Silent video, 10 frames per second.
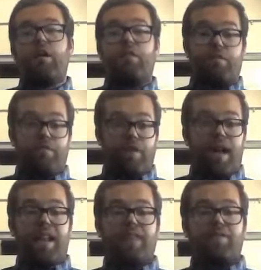For
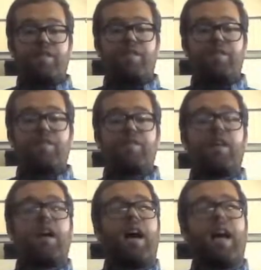finances,
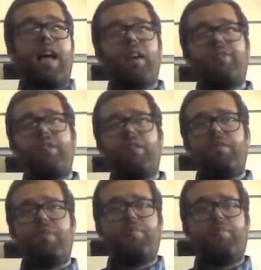I have a